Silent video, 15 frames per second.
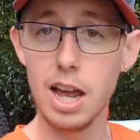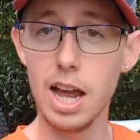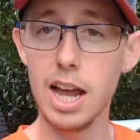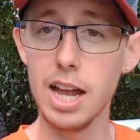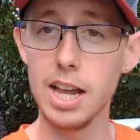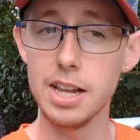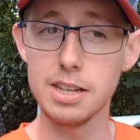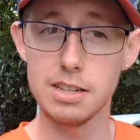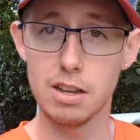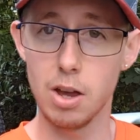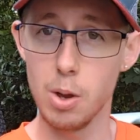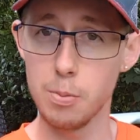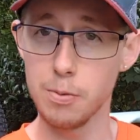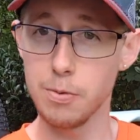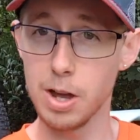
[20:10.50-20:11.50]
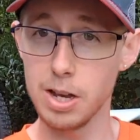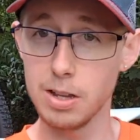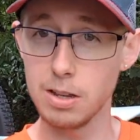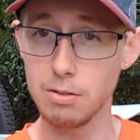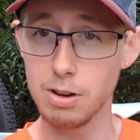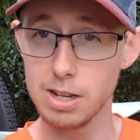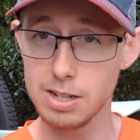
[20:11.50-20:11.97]
And I hope you've had
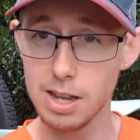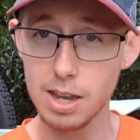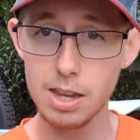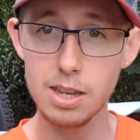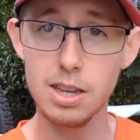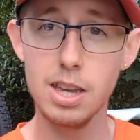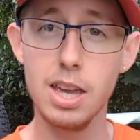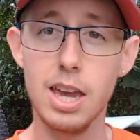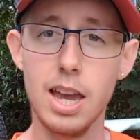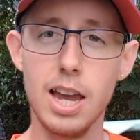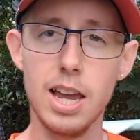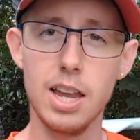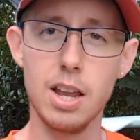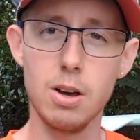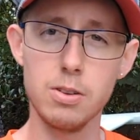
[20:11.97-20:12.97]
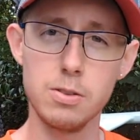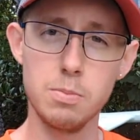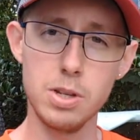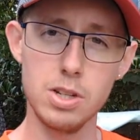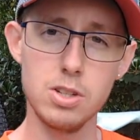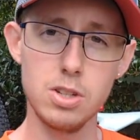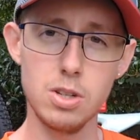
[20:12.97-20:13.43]
a great day, and I'll
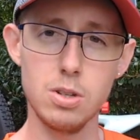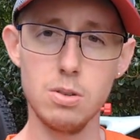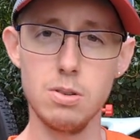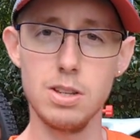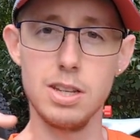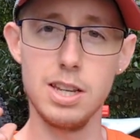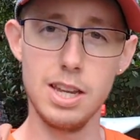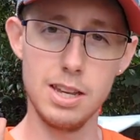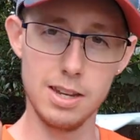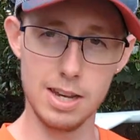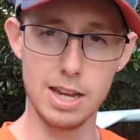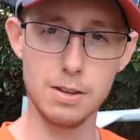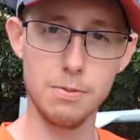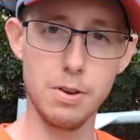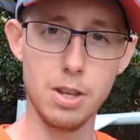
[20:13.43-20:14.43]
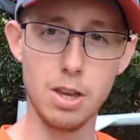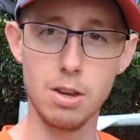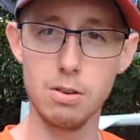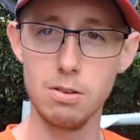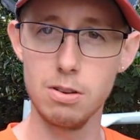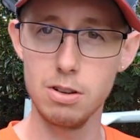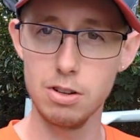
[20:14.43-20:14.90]
speak to you in the next video.
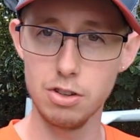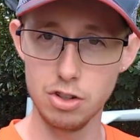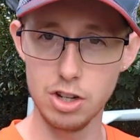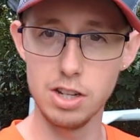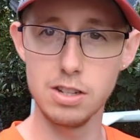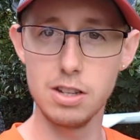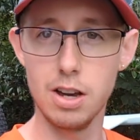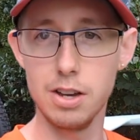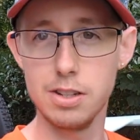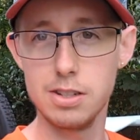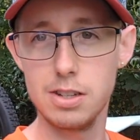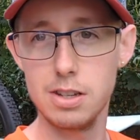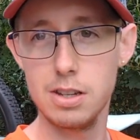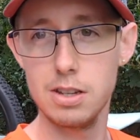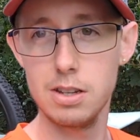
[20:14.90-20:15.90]
Cheers, guys.